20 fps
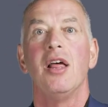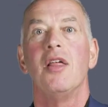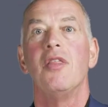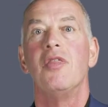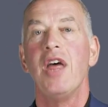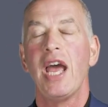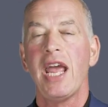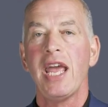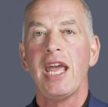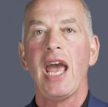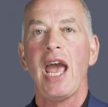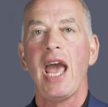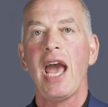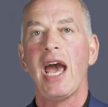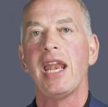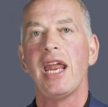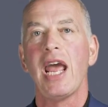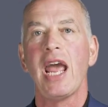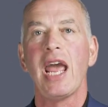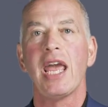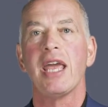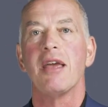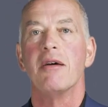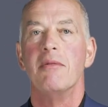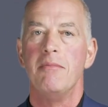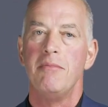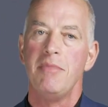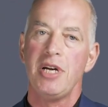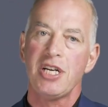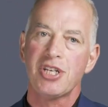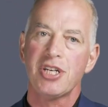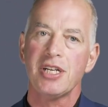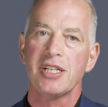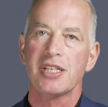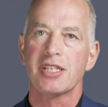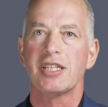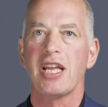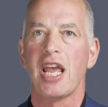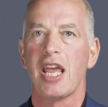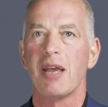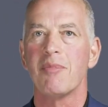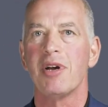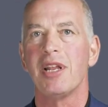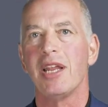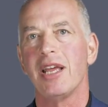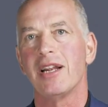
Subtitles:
They had a mission statement